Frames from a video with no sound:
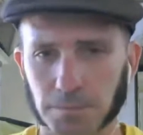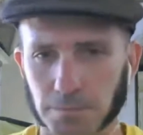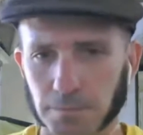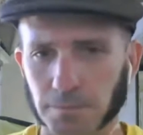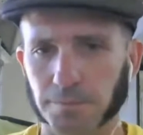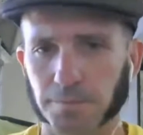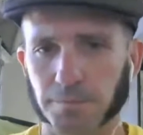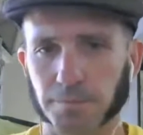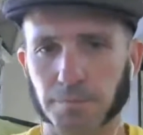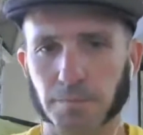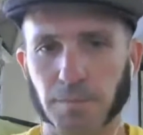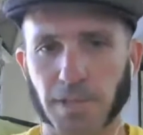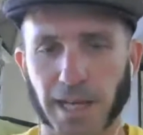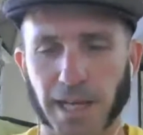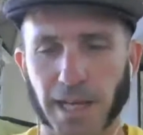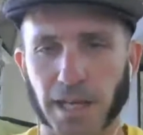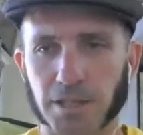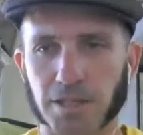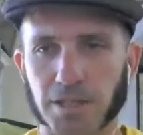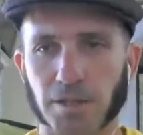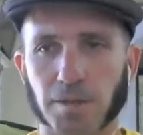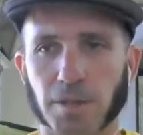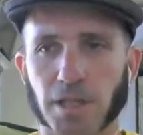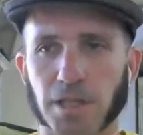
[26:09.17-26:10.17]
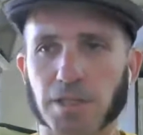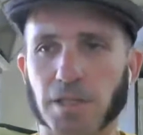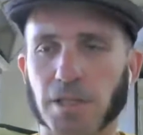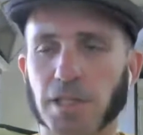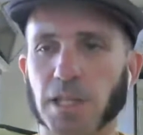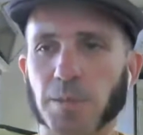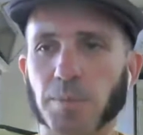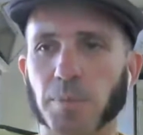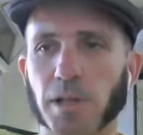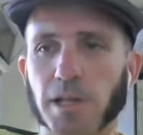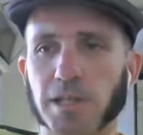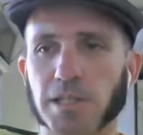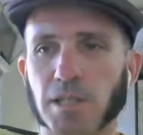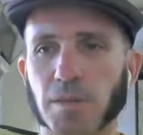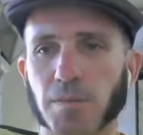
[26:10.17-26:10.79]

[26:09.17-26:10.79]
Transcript: Yeah, it's a neat place to